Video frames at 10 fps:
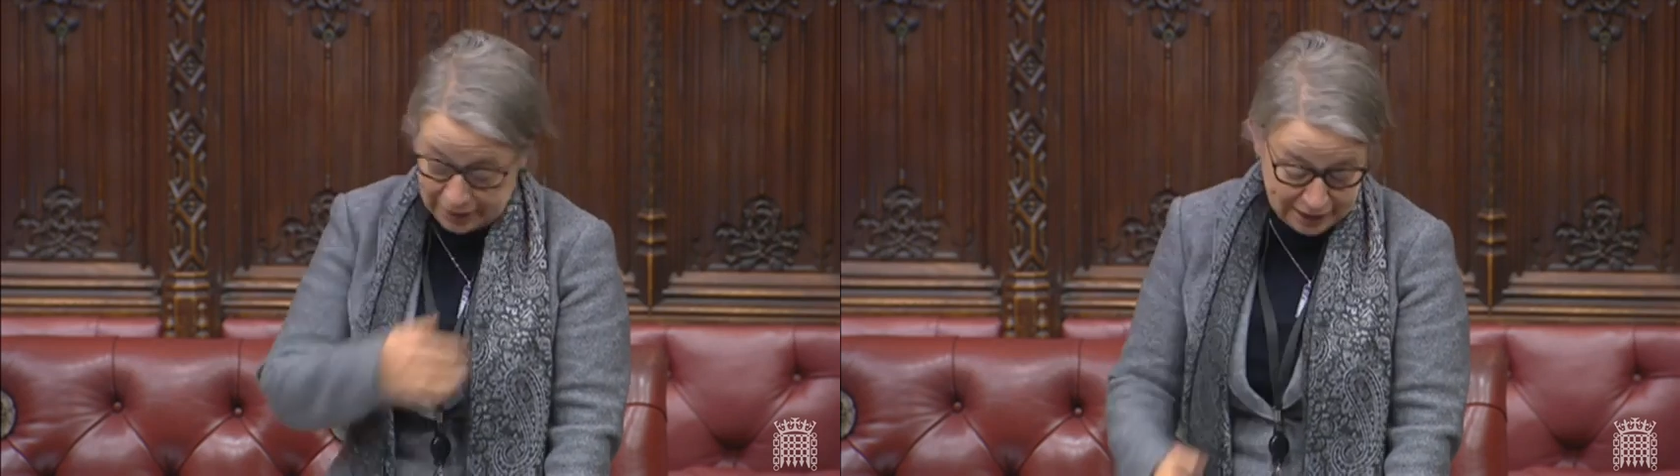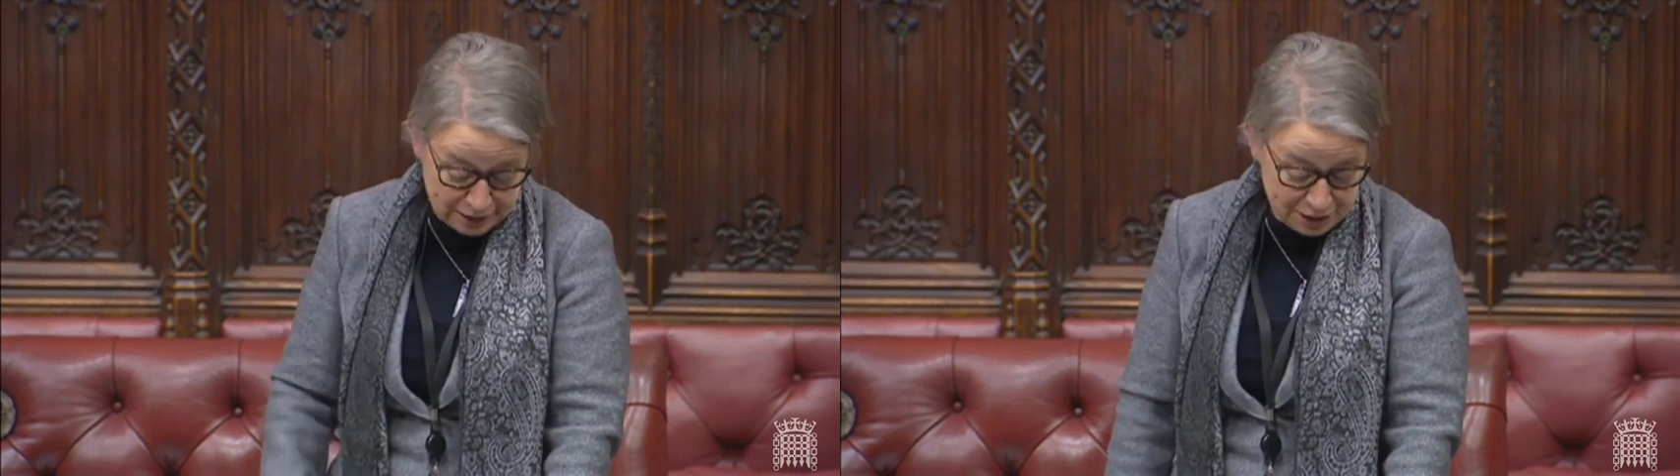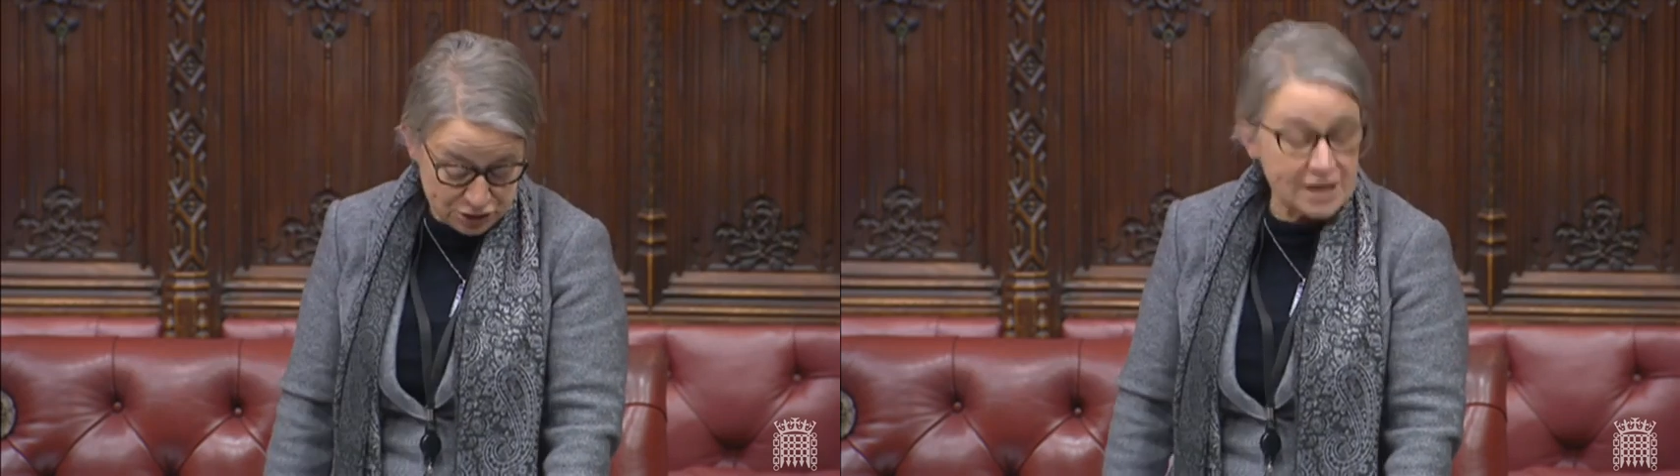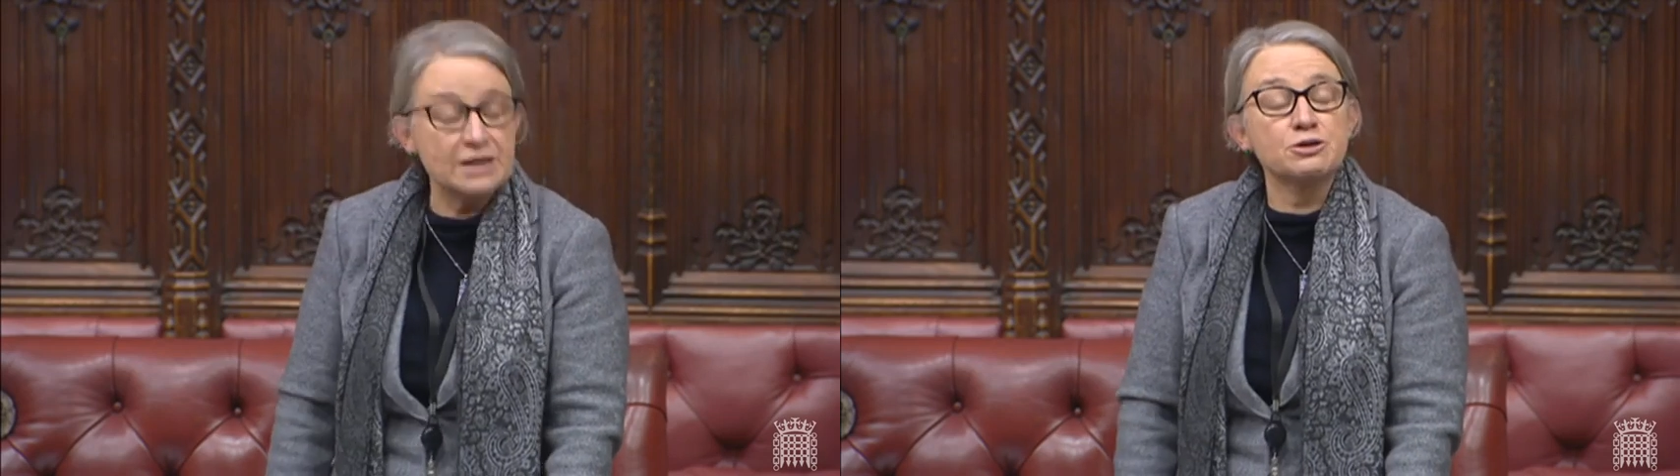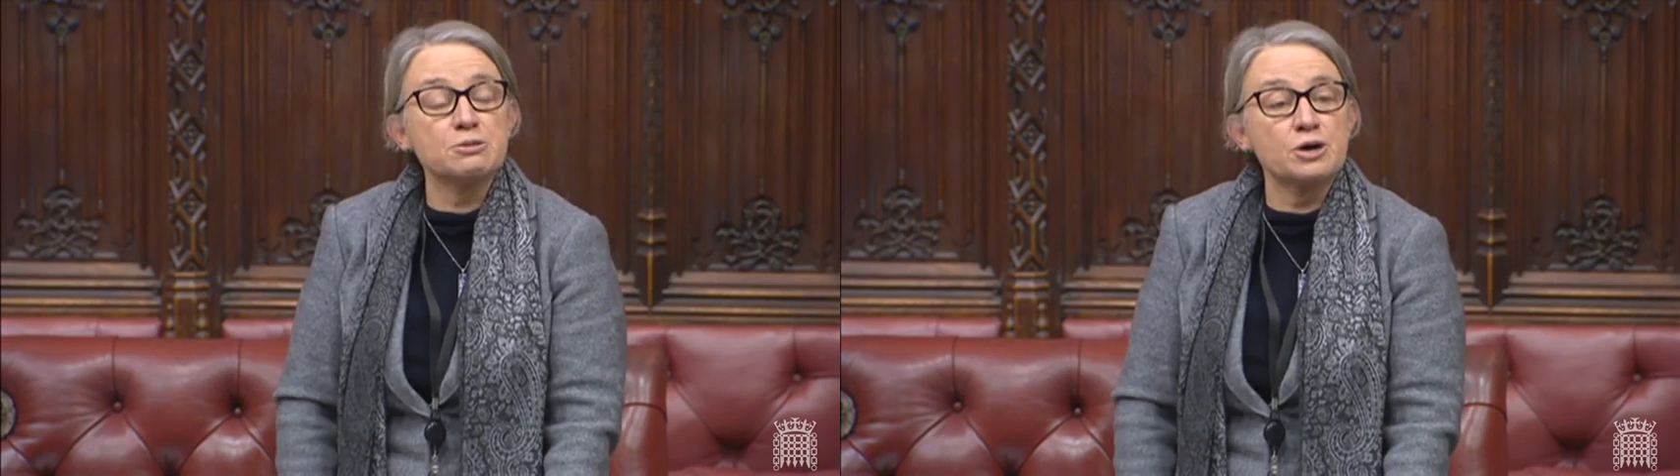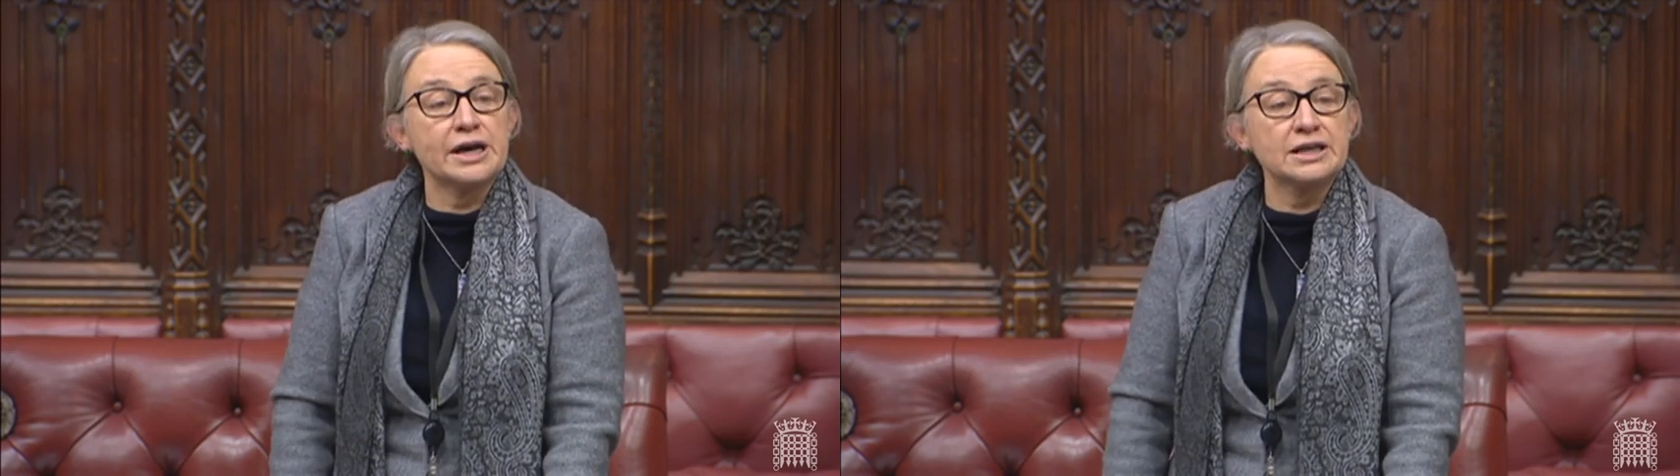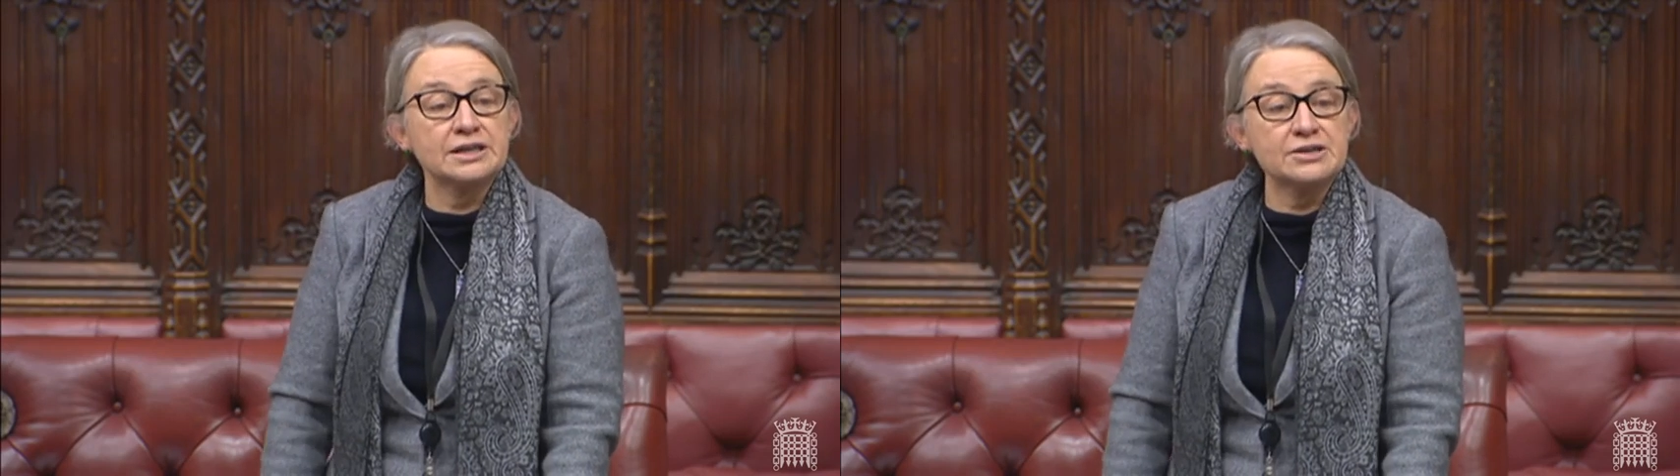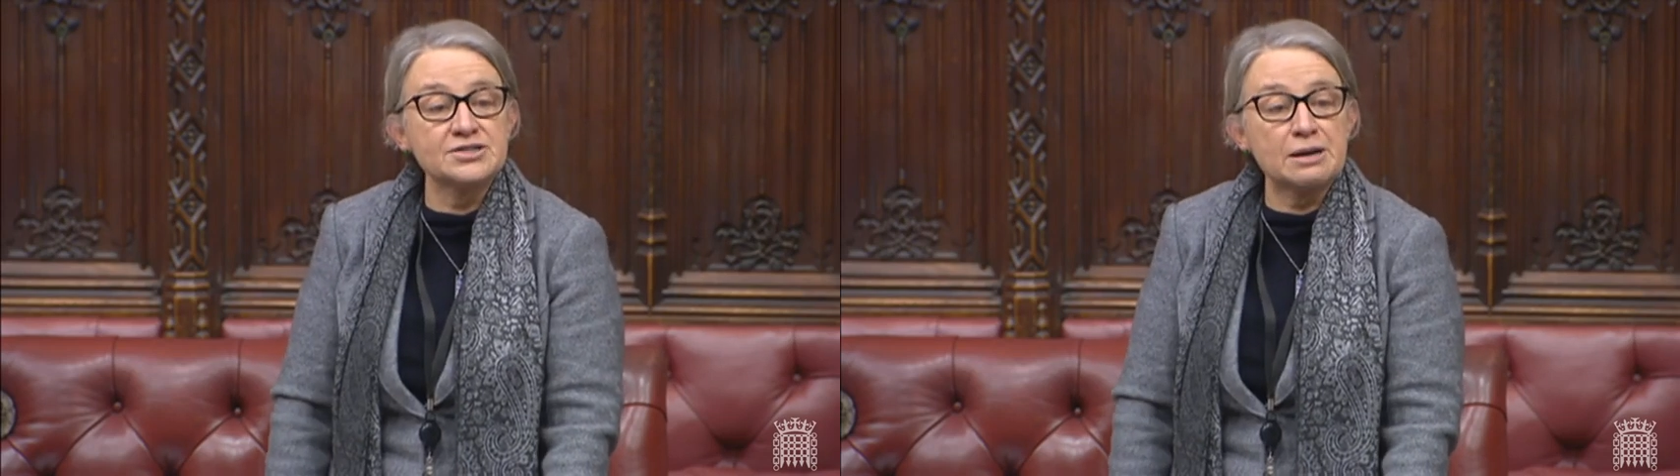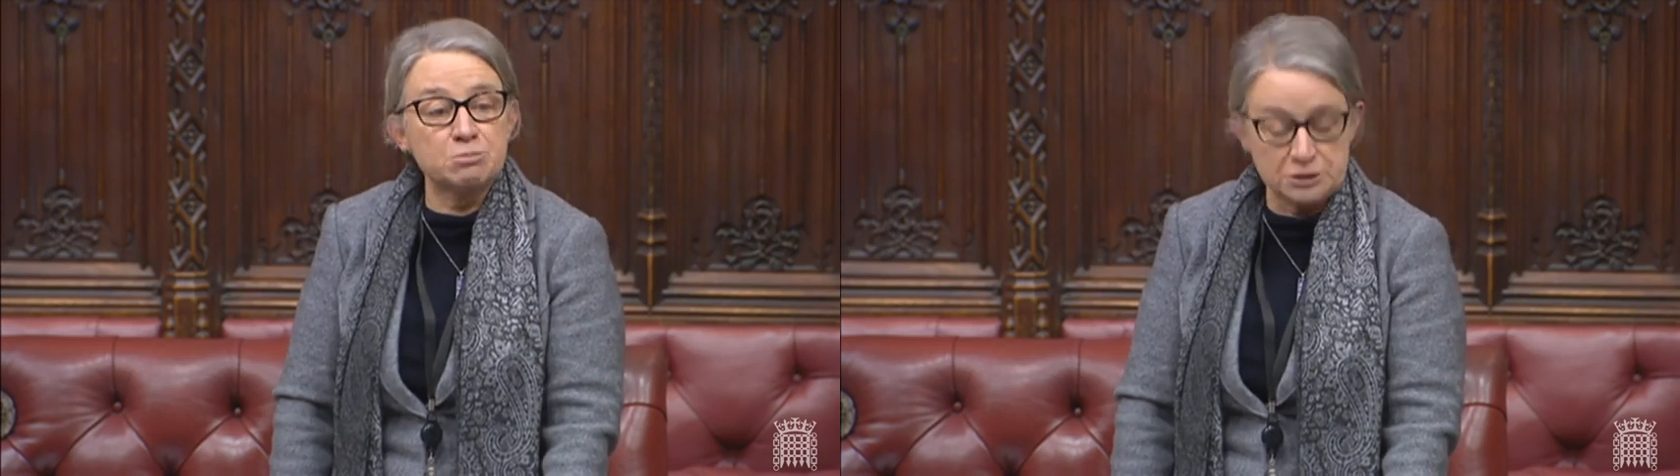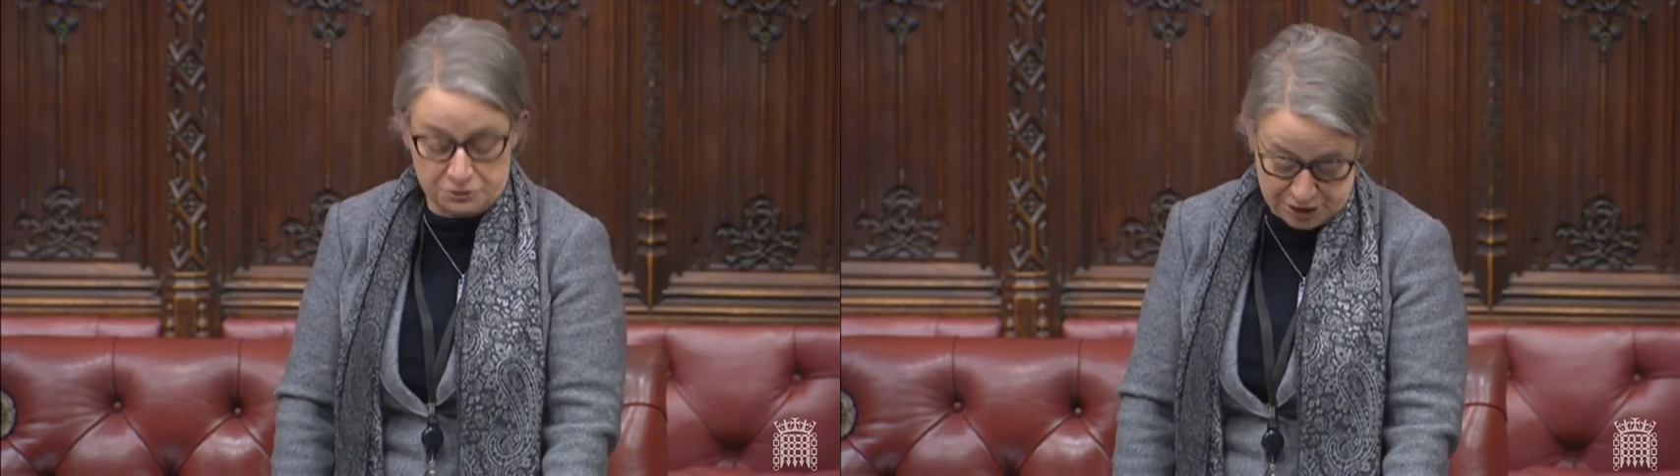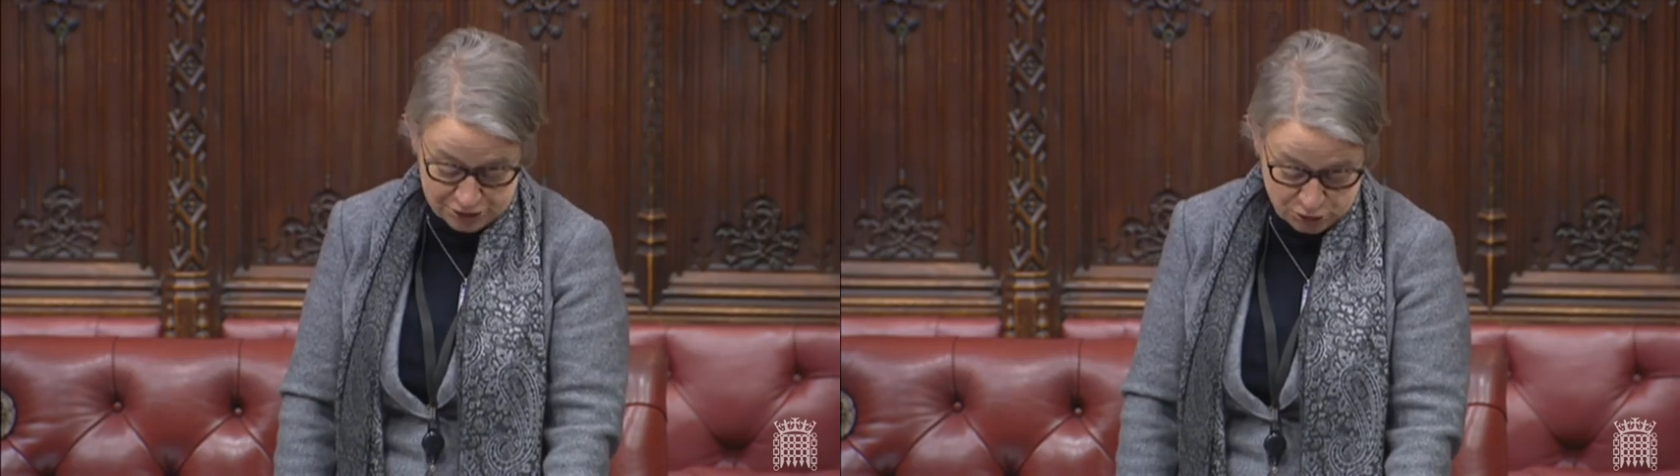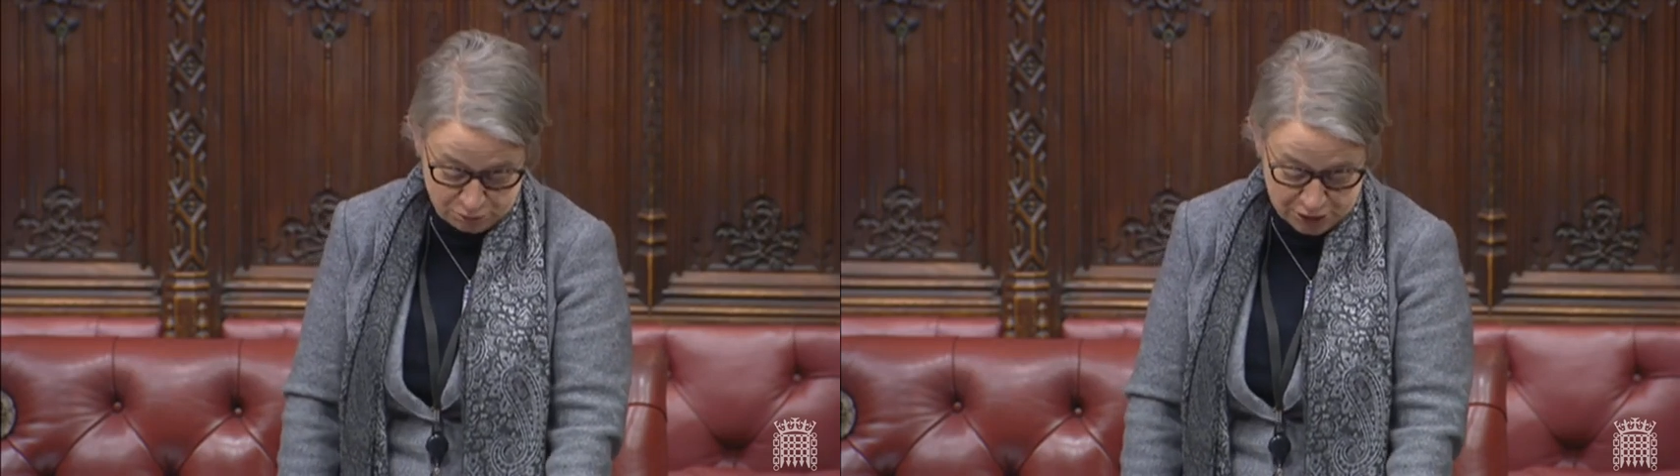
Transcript: And I'm going to take a very practical example of this